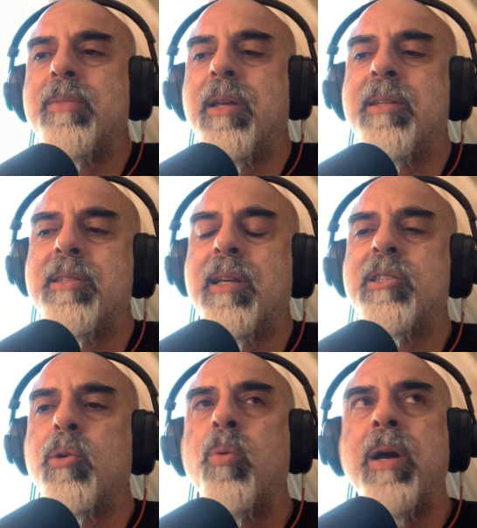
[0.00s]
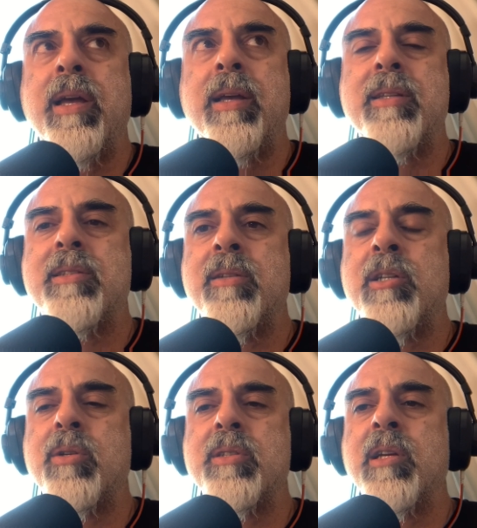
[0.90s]
it's an
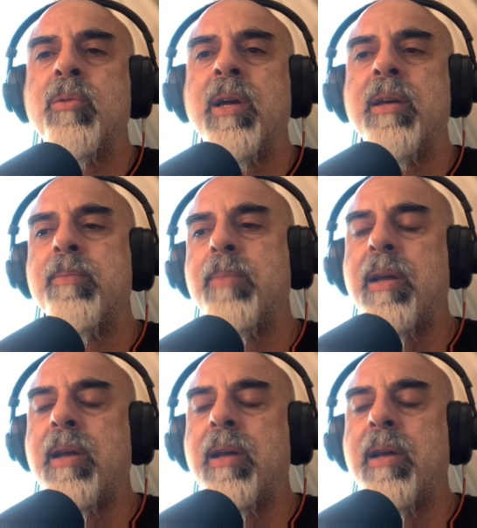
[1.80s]
interesting way by